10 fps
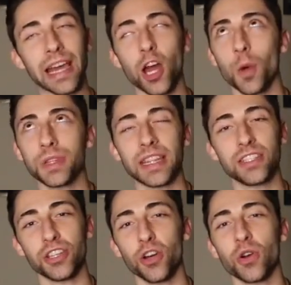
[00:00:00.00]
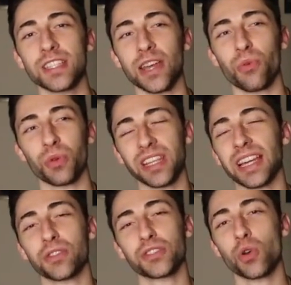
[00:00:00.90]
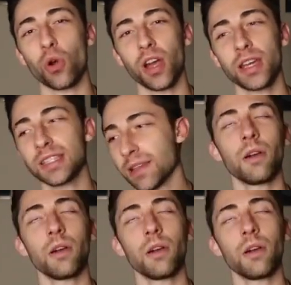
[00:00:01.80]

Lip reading: I hope that they do, because I really like this chorus.